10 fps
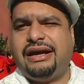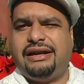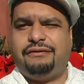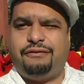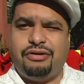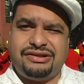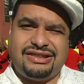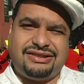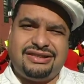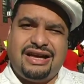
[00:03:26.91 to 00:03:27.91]
and enforce
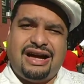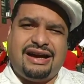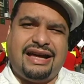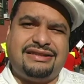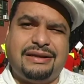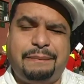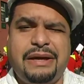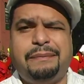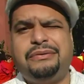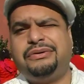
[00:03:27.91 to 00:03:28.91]
this against the
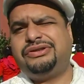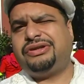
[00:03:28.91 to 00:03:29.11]
people who are